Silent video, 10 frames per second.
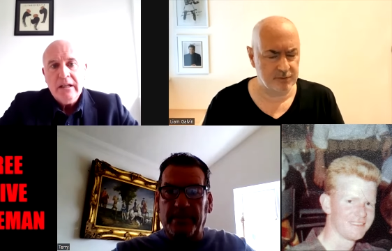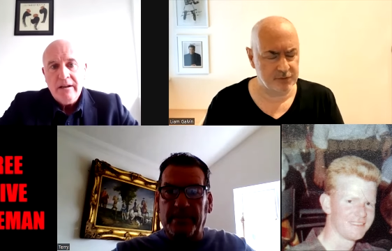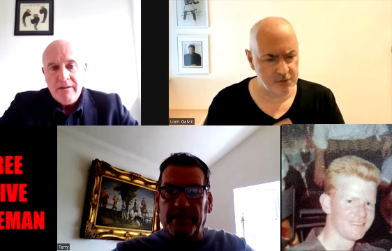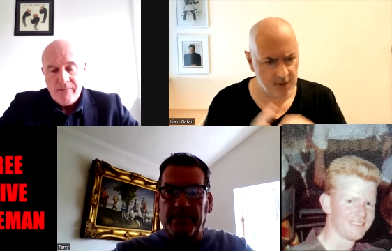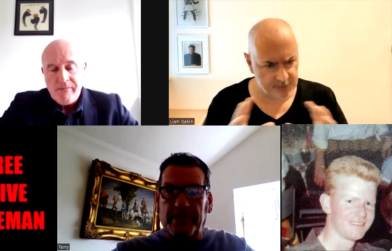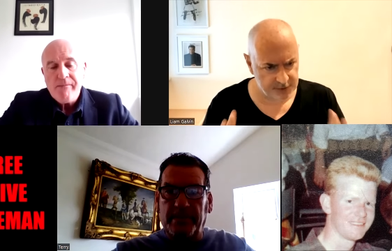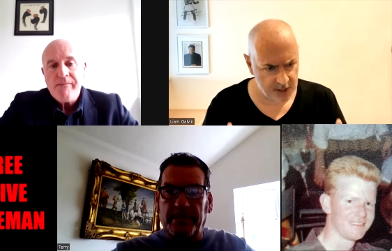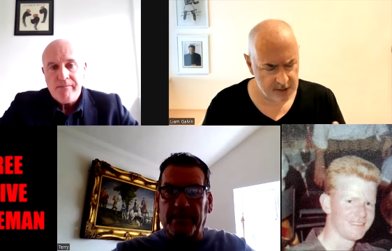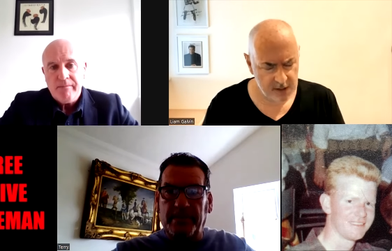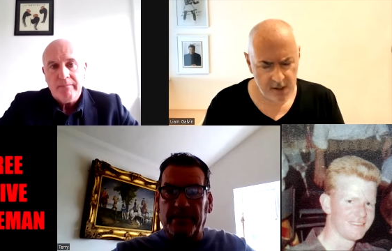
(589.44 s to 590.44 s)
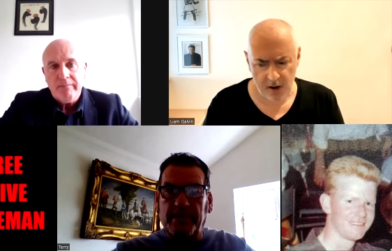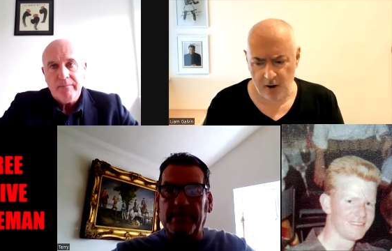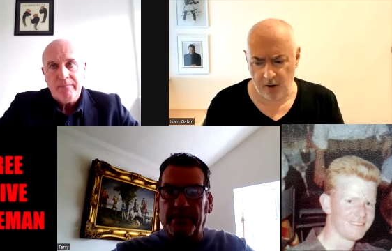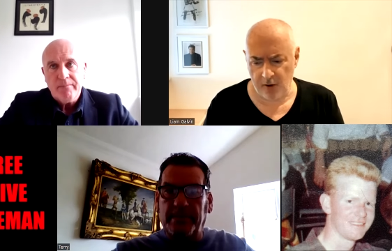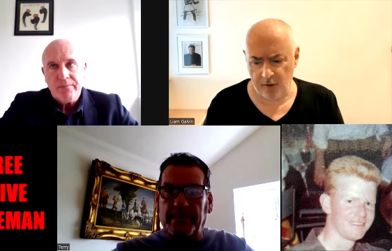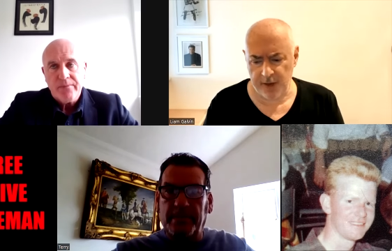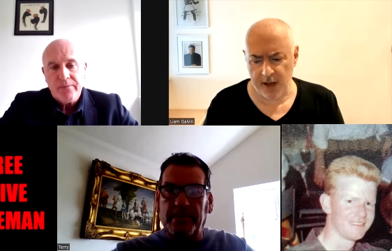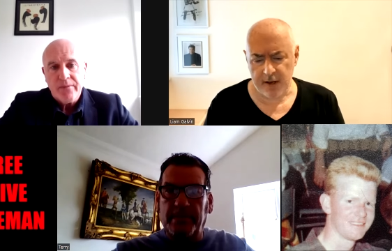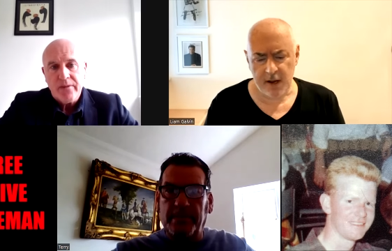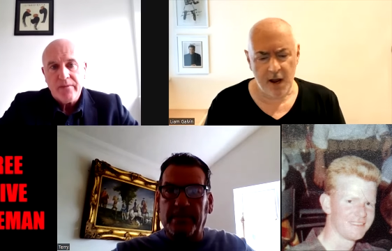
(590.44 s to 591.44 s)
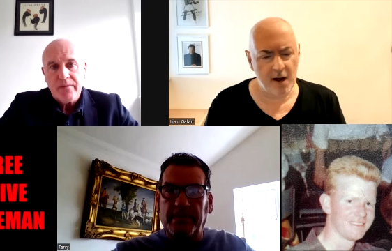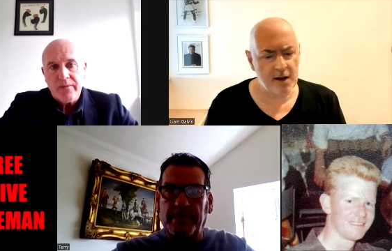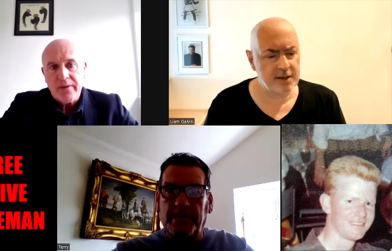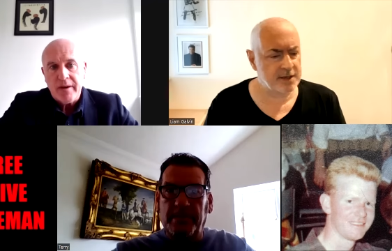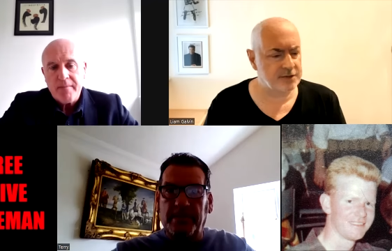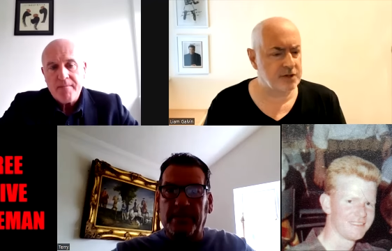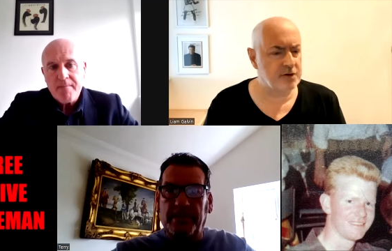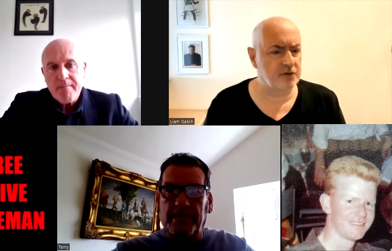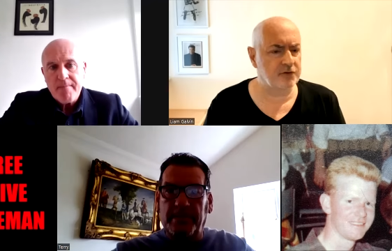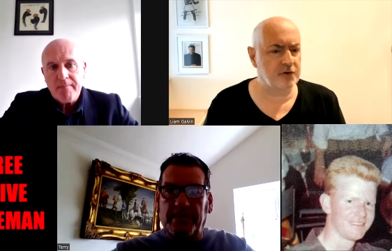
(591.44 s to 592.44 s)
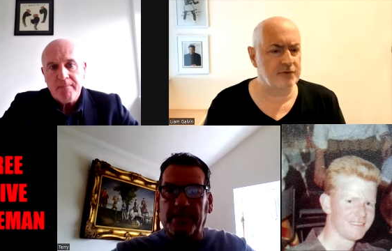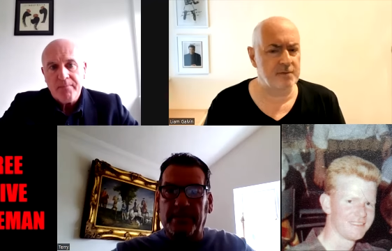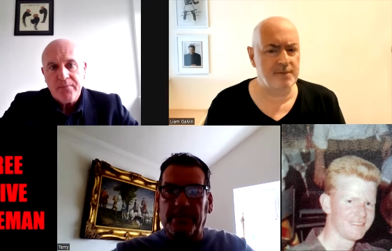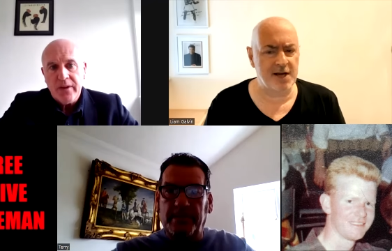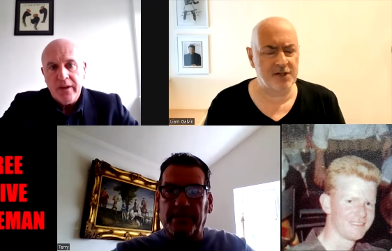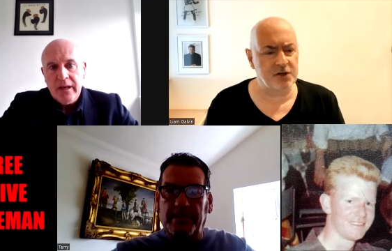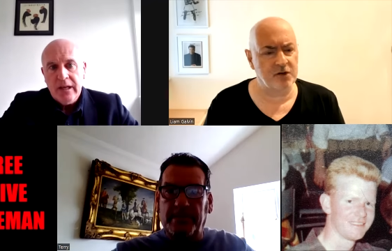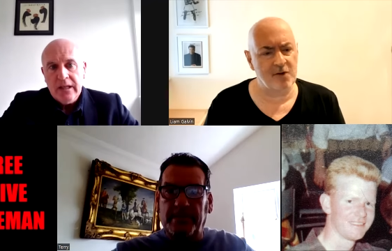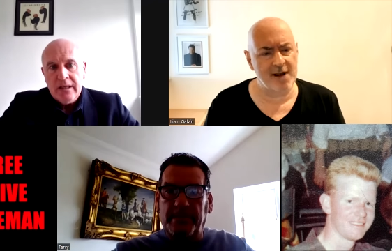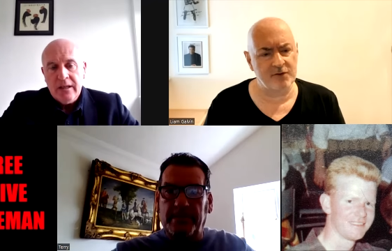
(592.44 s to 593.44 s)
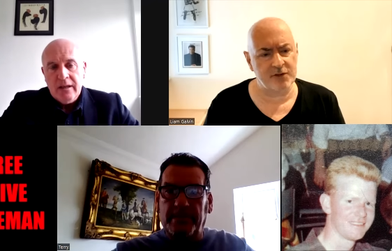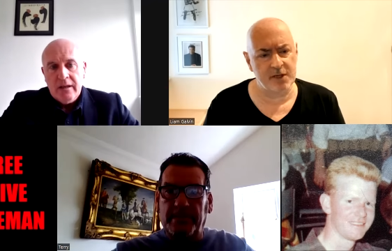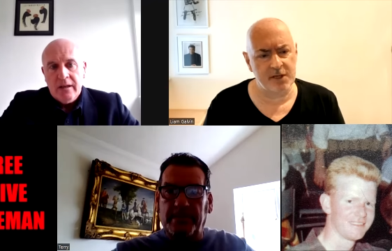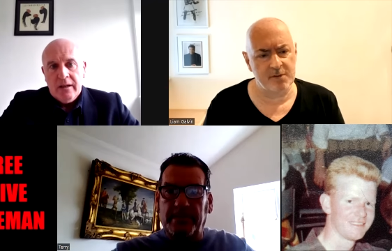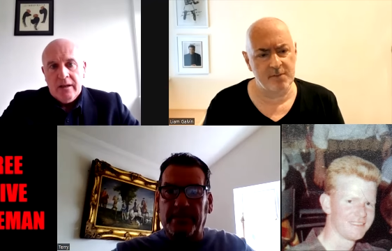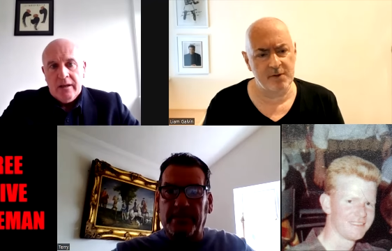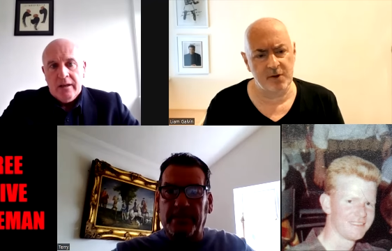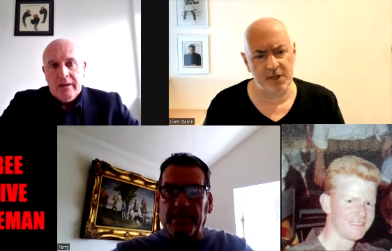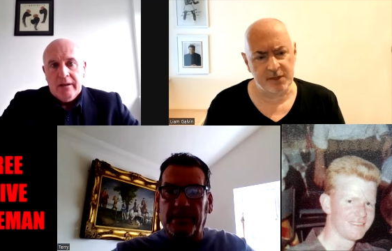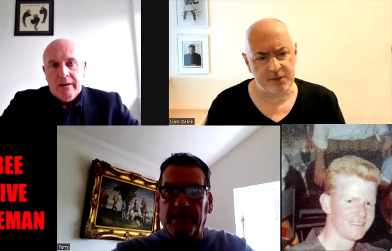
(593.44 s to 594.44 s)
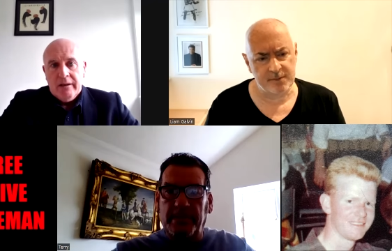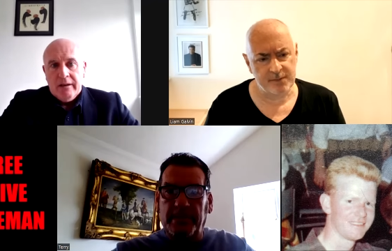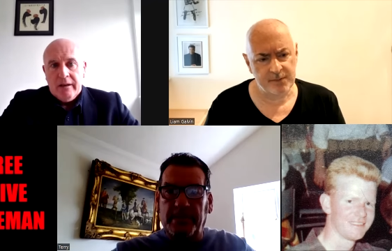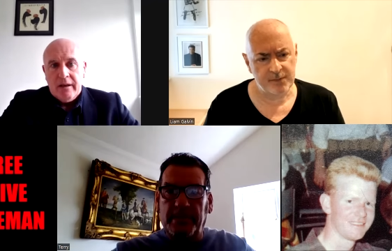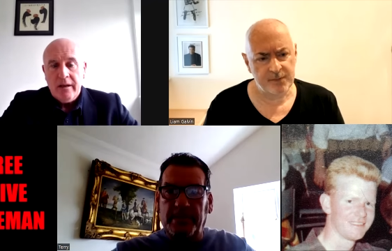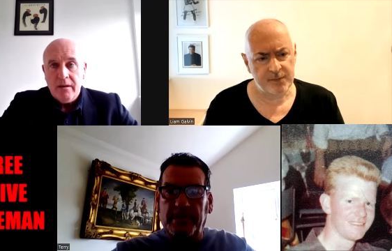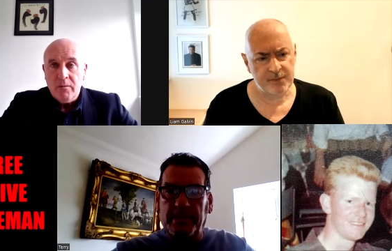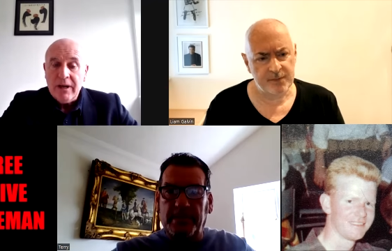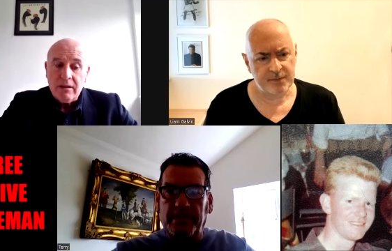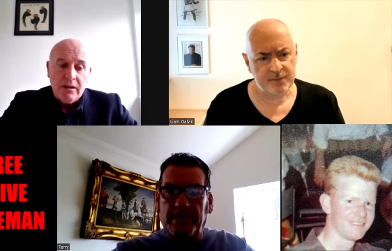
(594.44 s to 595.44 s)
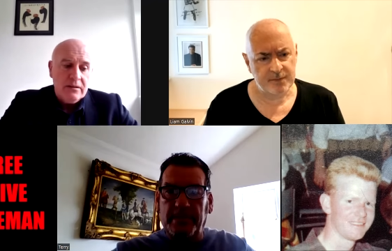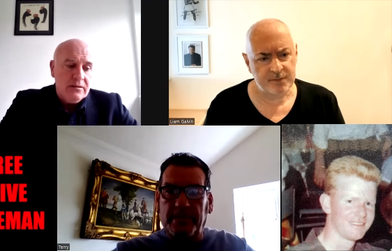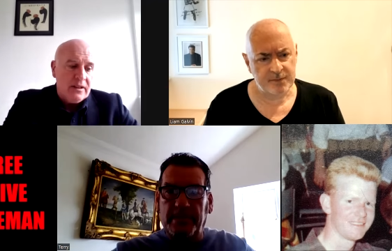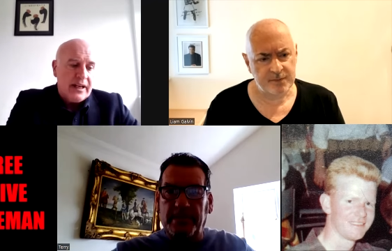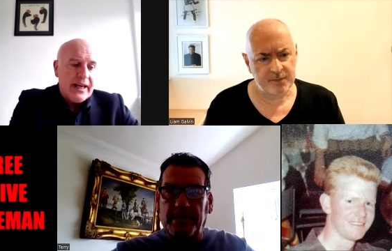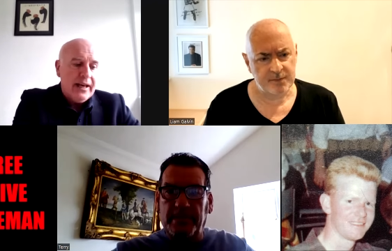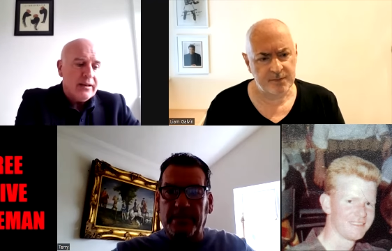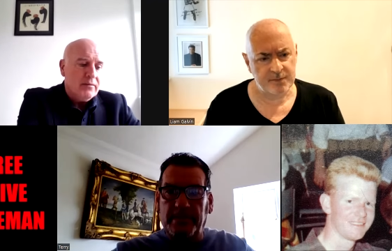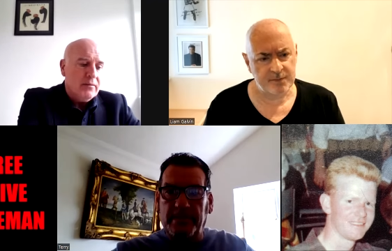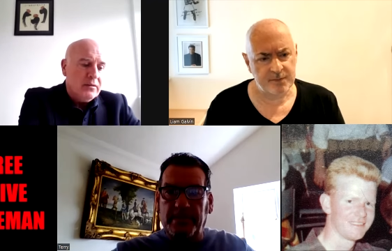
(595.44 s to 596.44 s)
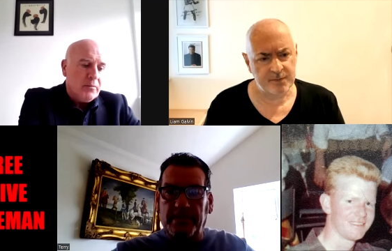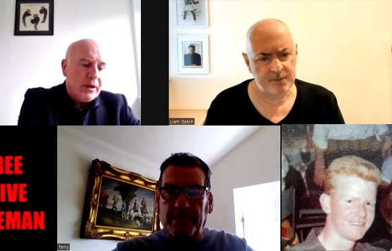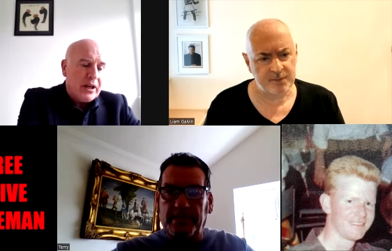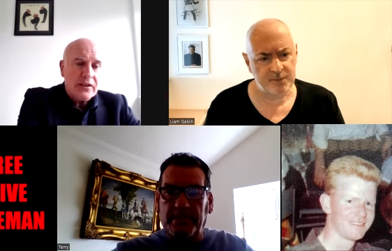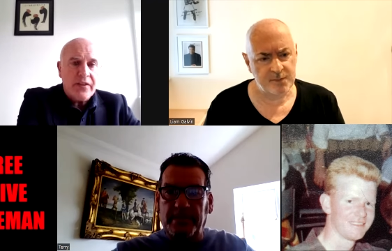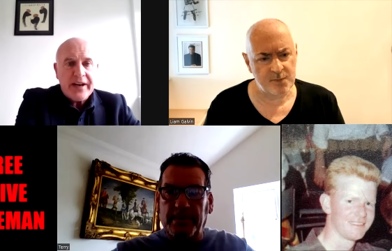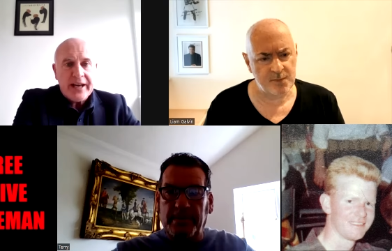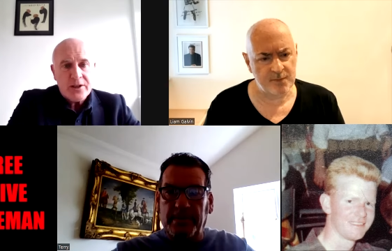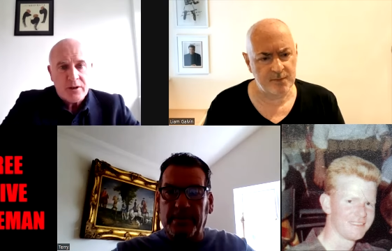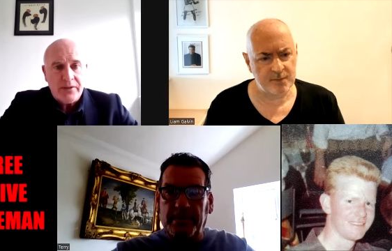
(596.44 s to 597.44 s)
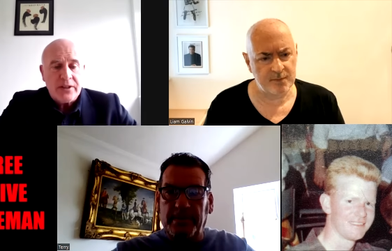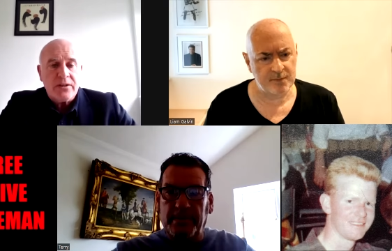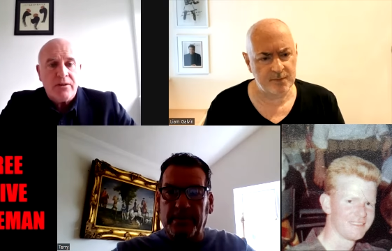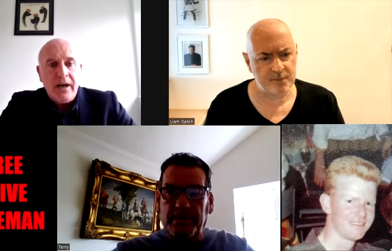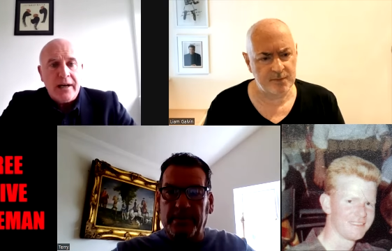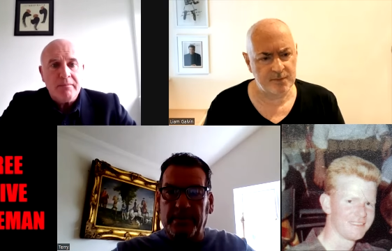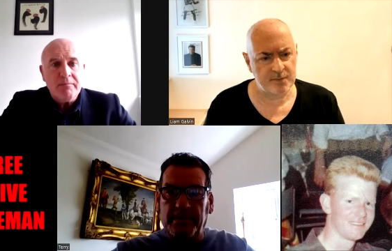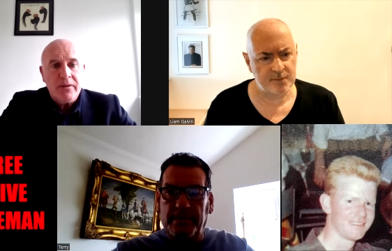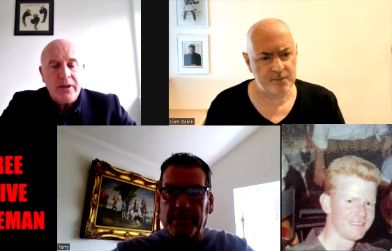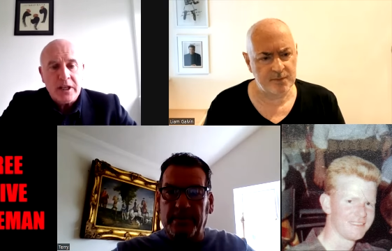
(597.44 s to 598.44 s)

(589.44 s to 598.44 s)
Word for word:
Speaker 1: too up to date on that. Is there not sort of compassionate grounds that he can be released?
Speaker 2: Well, again, because of the nature of his crime that